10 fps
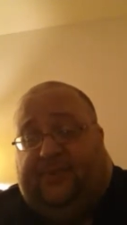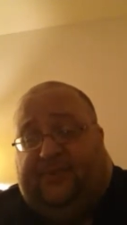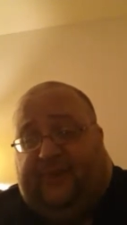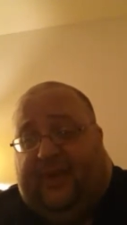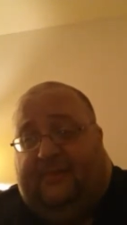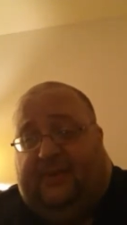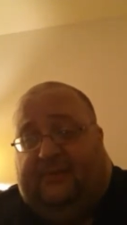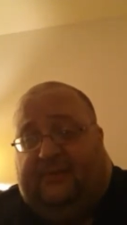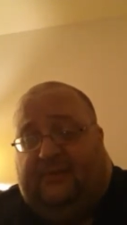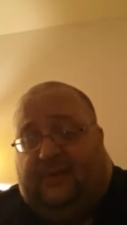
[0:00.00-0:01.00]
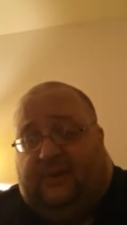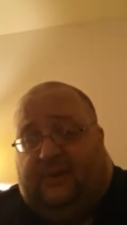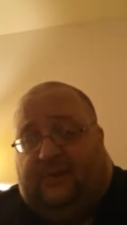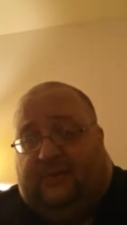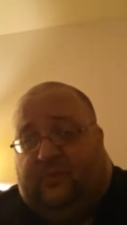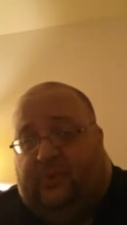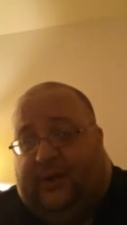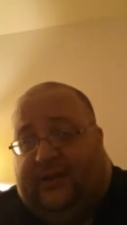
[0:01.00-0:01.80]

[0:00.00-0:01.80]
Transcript: the slammies, uh, we're